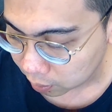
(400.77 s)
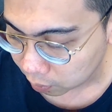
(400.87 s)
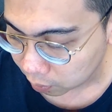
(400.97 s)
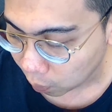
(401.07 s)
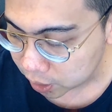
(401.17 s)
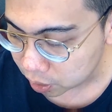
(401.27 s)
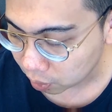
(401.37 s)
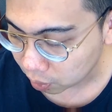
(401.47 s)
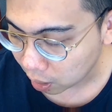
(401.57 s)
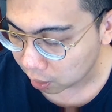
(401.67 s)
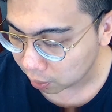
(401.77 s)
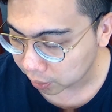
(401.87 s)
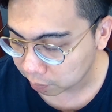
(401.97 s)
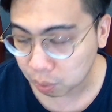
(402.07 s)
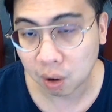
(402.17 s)
What is your
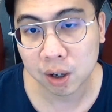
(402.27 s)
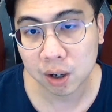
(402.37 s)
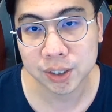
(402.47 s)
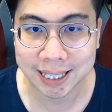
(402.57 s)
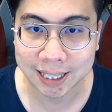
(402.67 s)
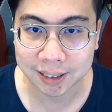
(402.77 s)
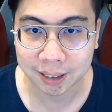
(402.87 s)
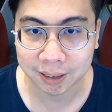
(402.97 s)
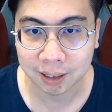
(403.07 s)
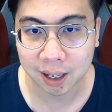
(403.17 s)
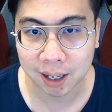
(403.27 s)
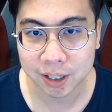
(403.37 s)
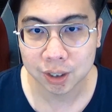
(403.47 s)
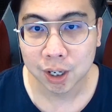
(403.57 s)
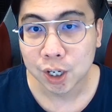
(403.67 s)
current process getting that
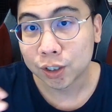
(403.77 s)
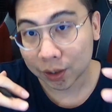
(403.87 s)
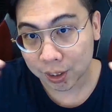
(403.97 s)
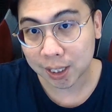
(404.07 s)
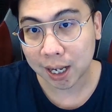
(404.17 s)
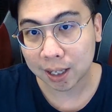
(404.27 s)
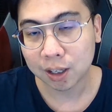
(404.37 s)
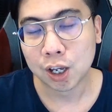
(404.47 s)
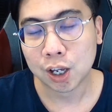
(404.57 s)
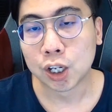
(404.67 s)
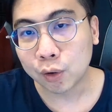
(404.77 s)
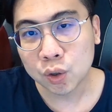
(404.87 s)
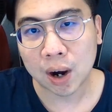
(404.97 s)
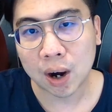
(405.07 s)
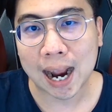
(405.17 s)
clients? See that? Now
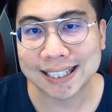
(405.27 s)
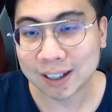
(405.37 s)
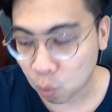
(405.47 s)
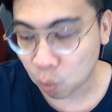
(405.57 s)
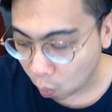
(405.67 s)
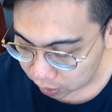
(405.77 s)
you're asking what